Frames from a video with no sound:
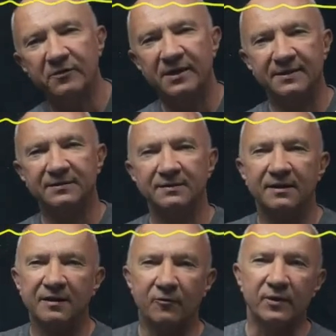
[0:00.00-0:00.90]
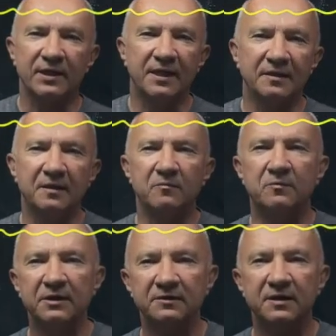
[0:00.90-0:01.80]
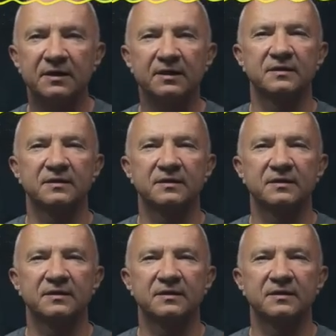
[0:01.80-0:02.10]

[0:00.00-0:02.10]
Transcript: that we can build